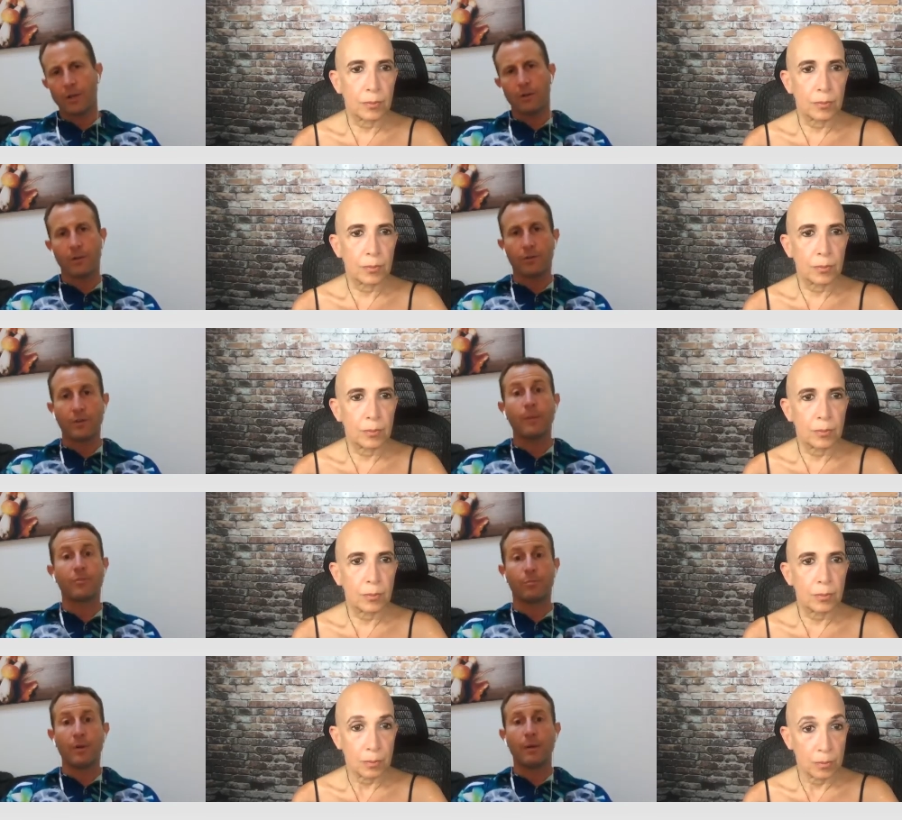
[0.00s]
Speaker 1: or other
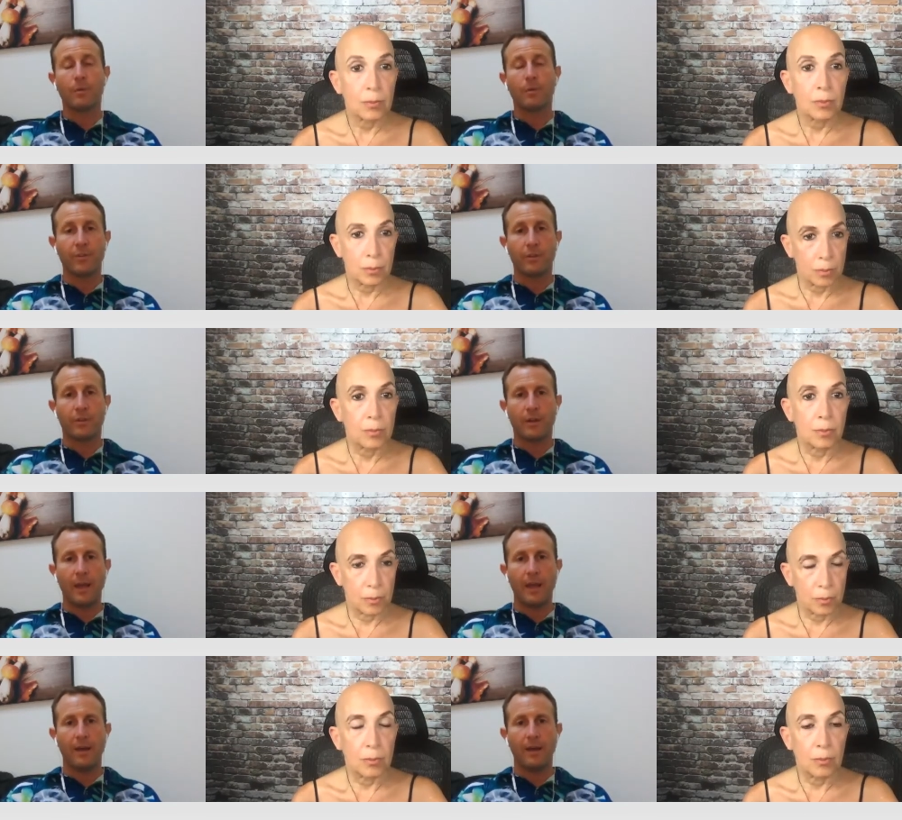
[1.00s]
types of problems that you can
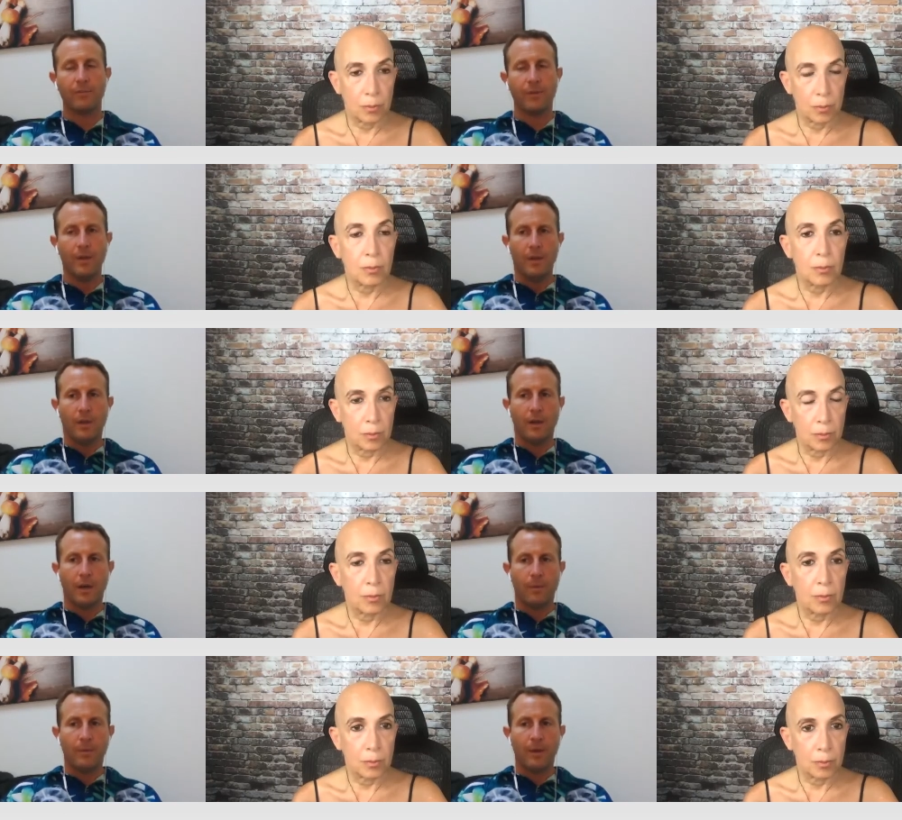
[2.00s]
have
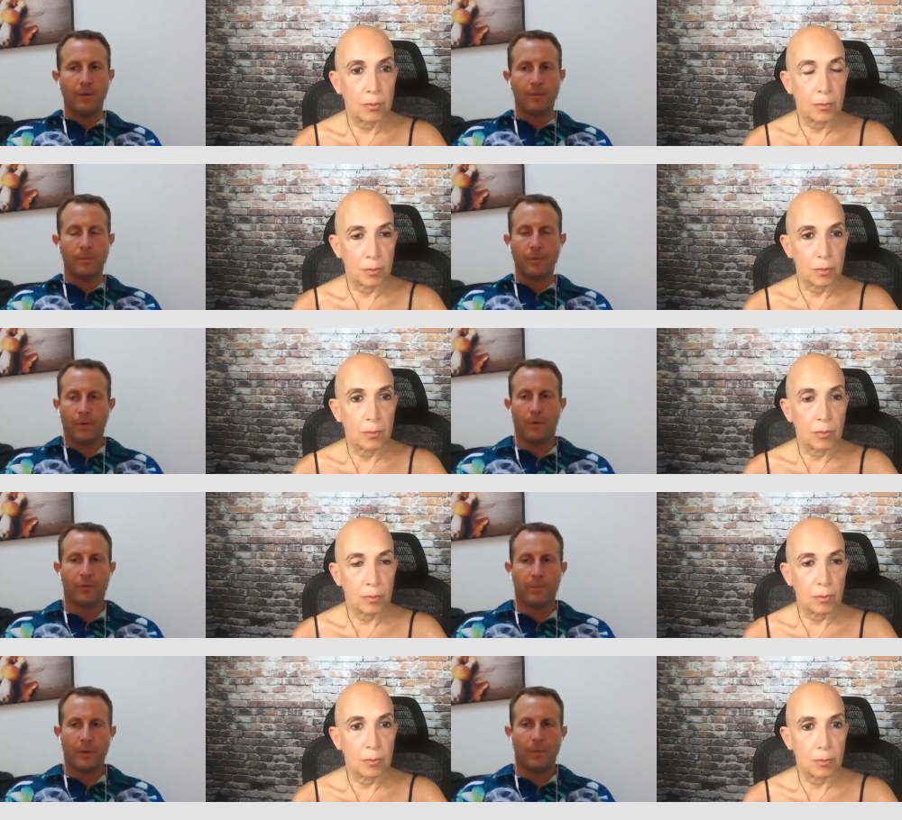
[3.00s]
um, and we've
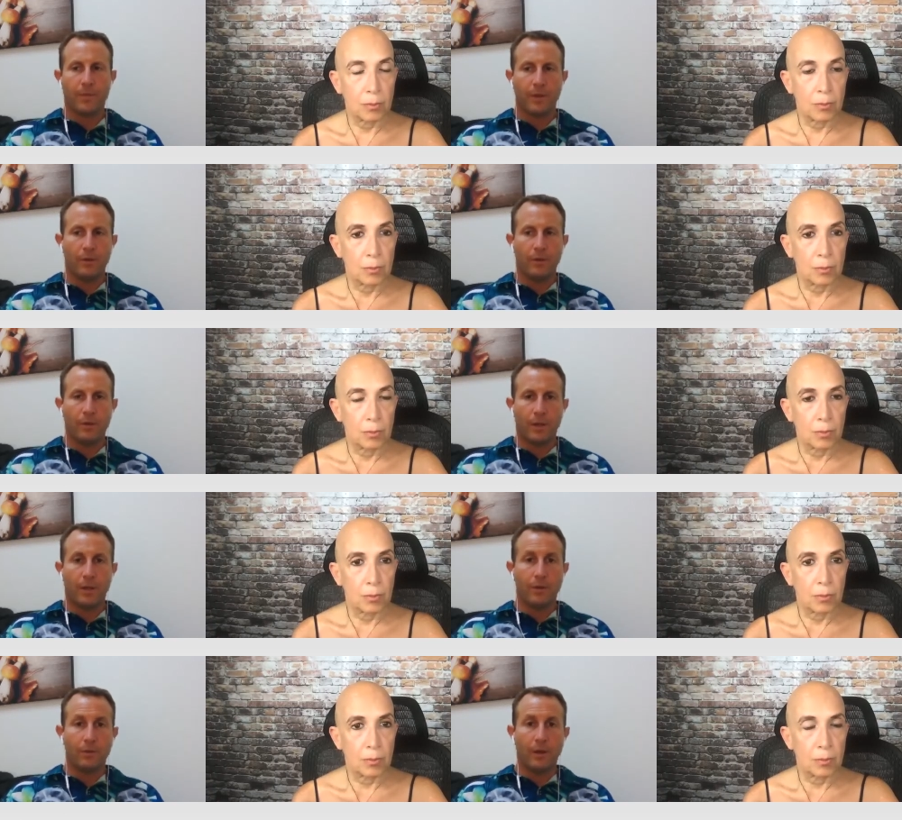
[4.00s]
always been within
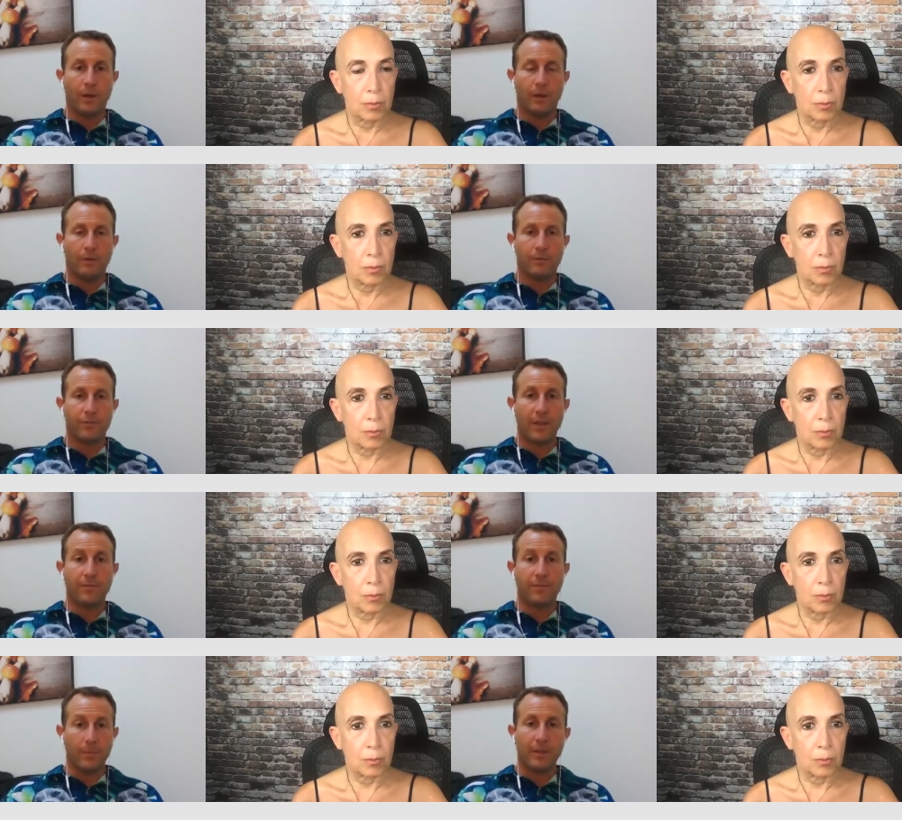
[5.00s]
uh, uh,
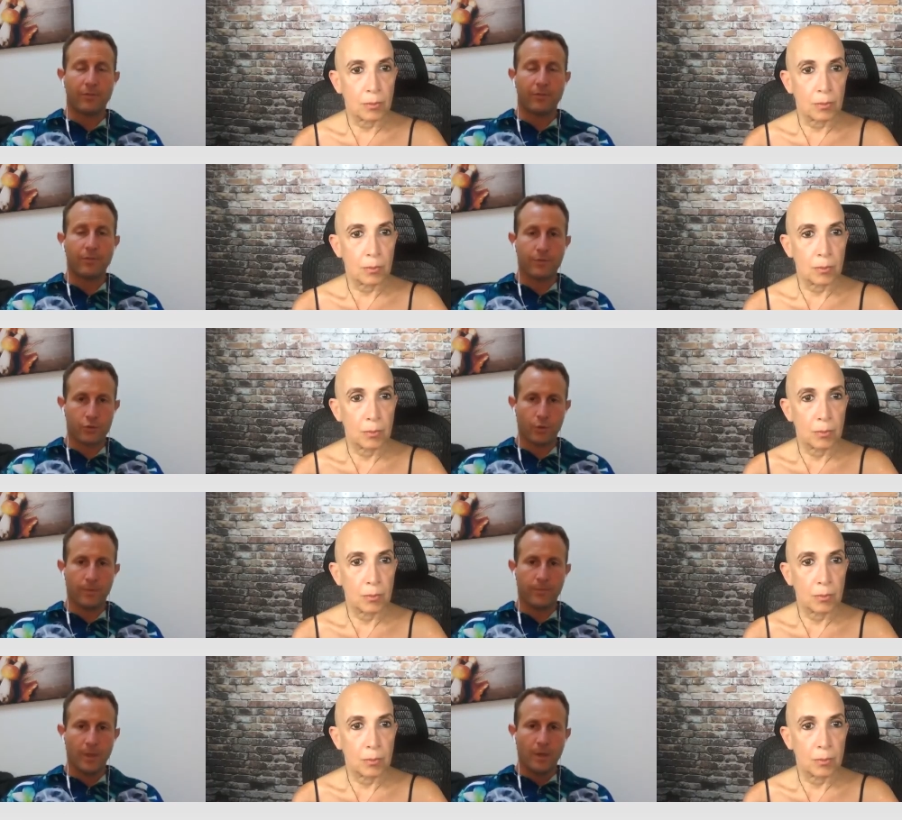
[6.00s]
safe limits for
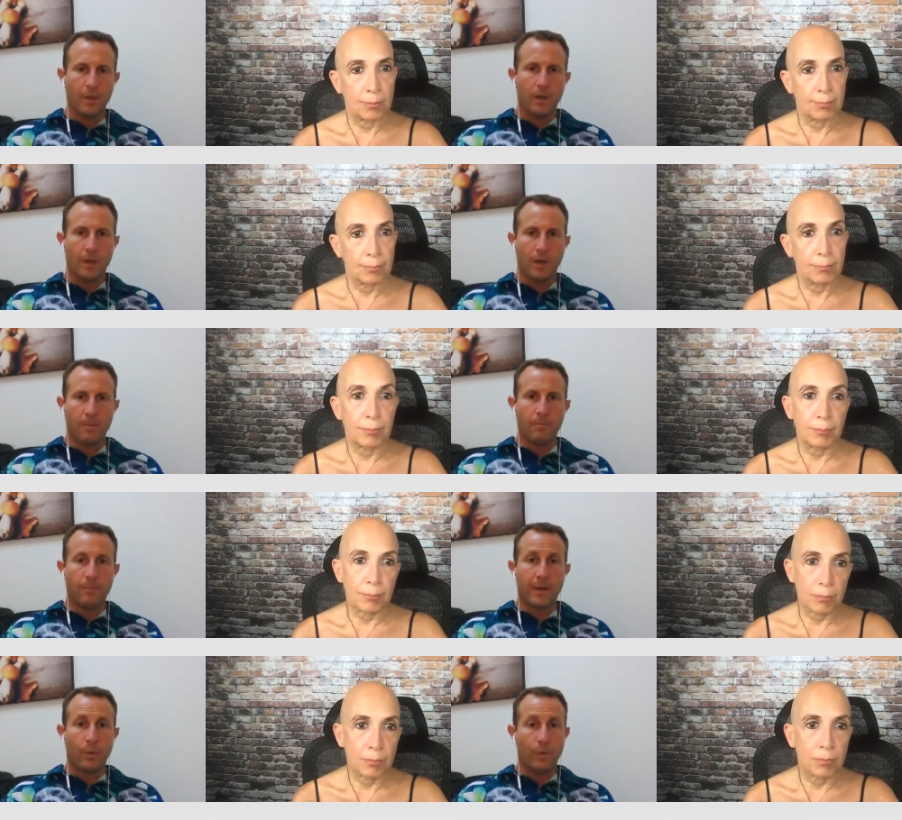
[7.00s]
sure um,
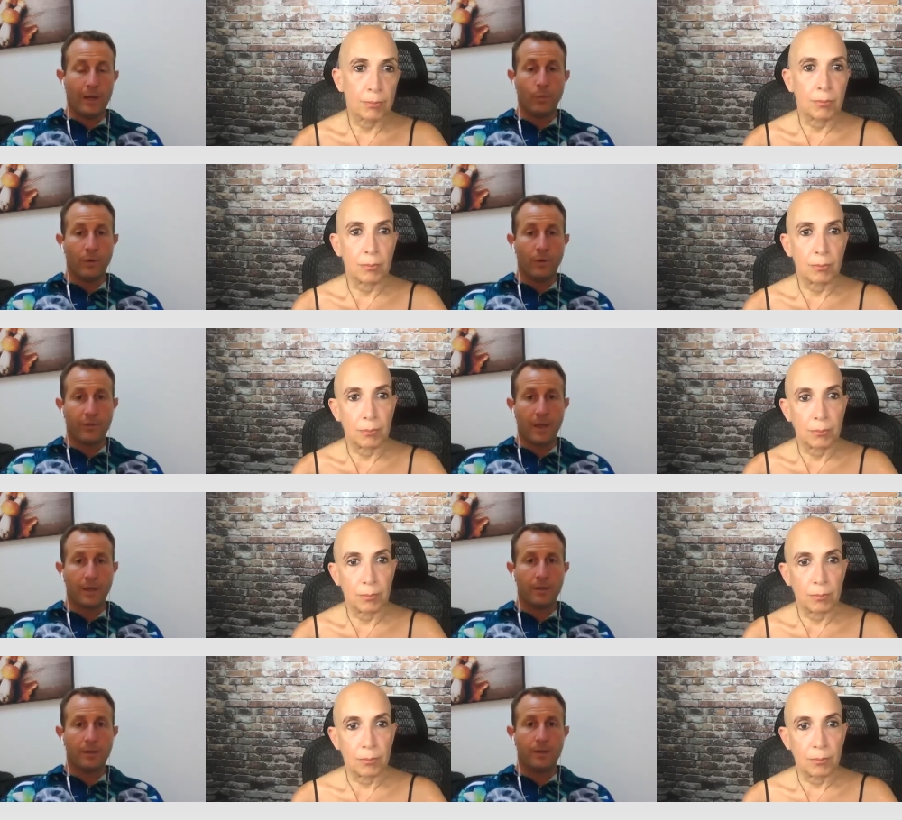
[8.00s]
but I, I will
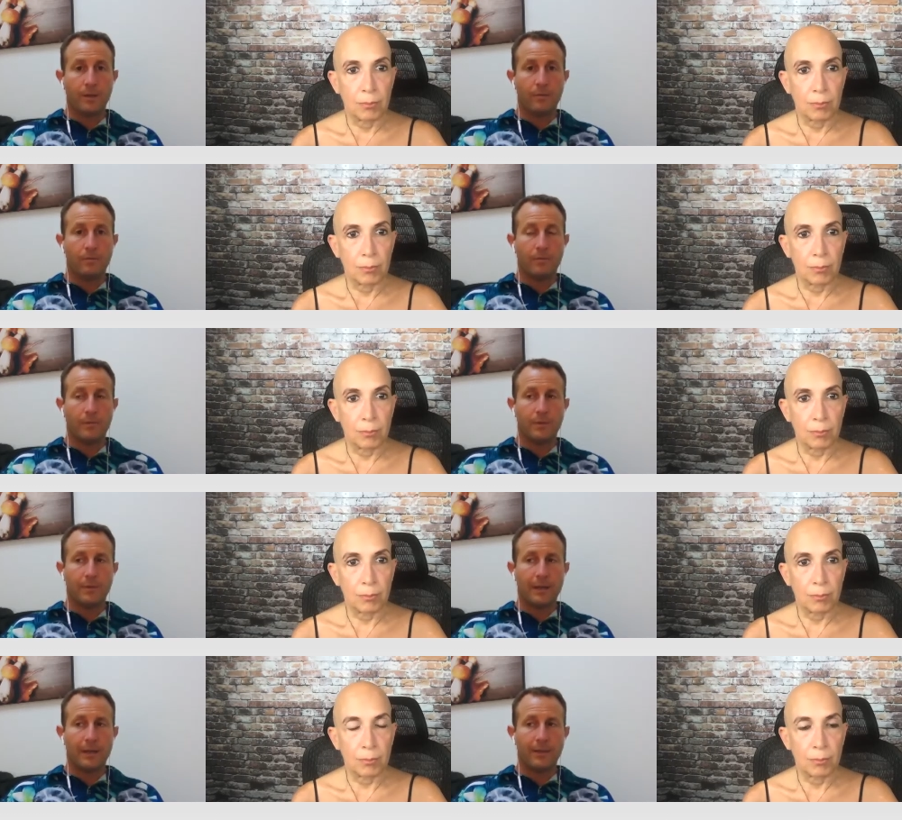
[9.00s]
say you know
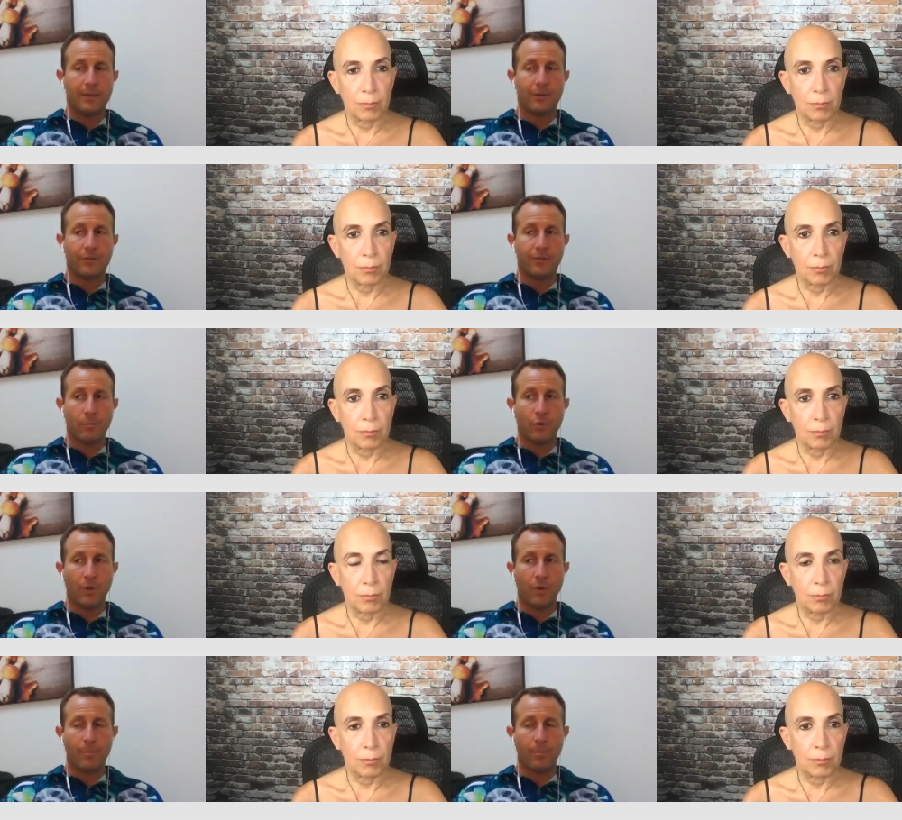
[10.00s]
uh, there are some
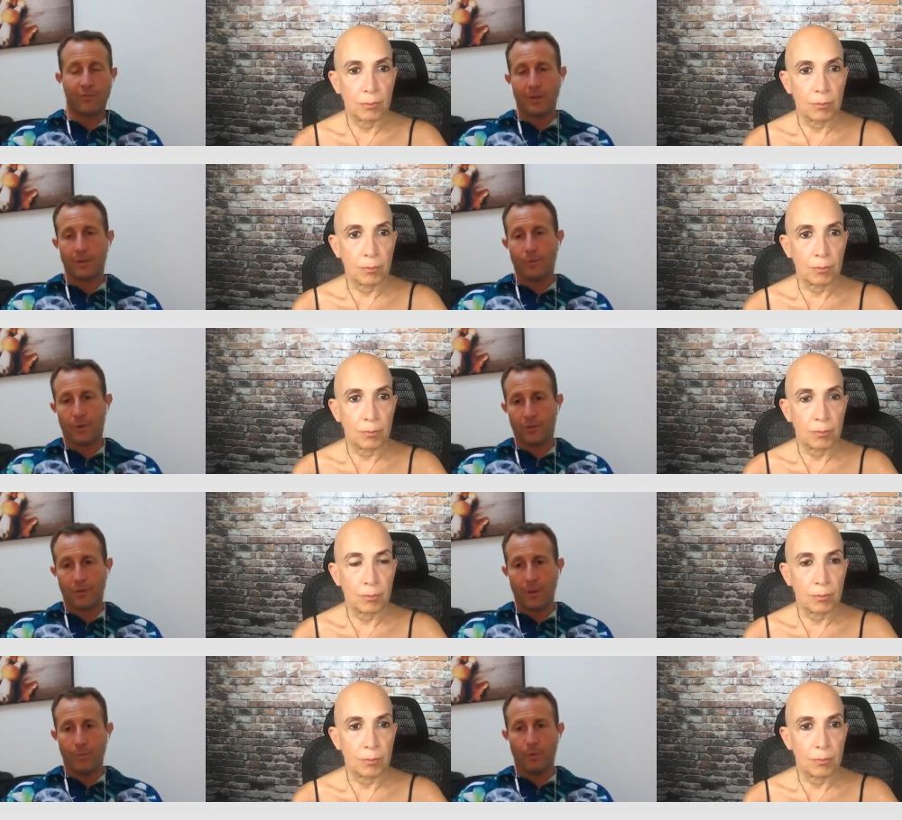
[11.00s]
crops like for
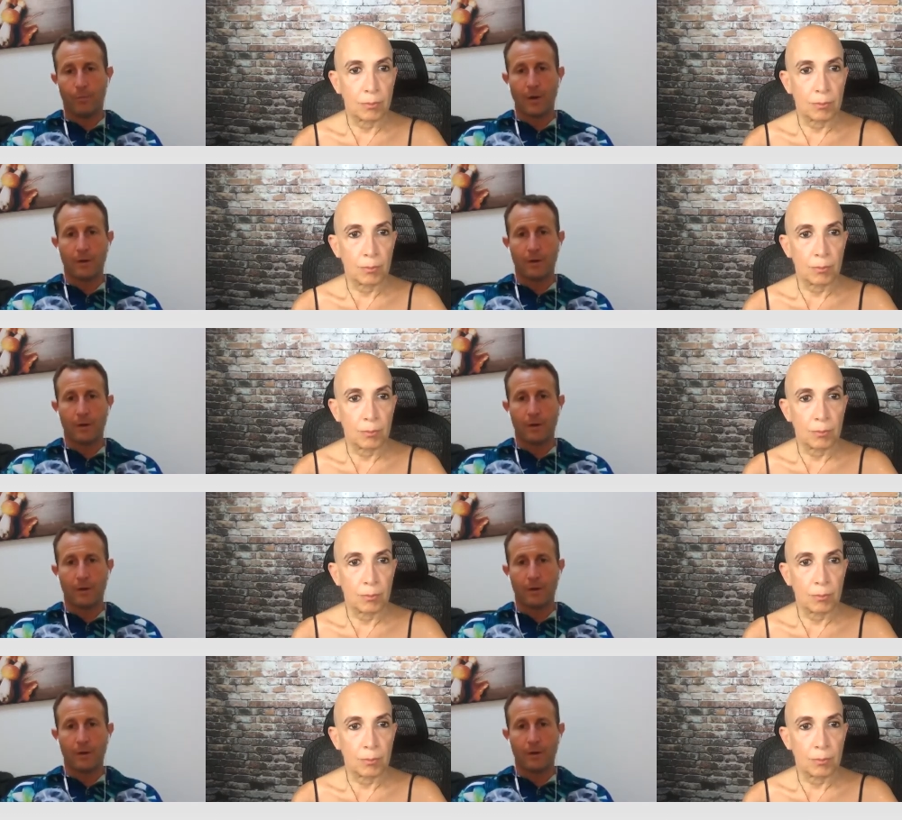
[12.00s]
example brown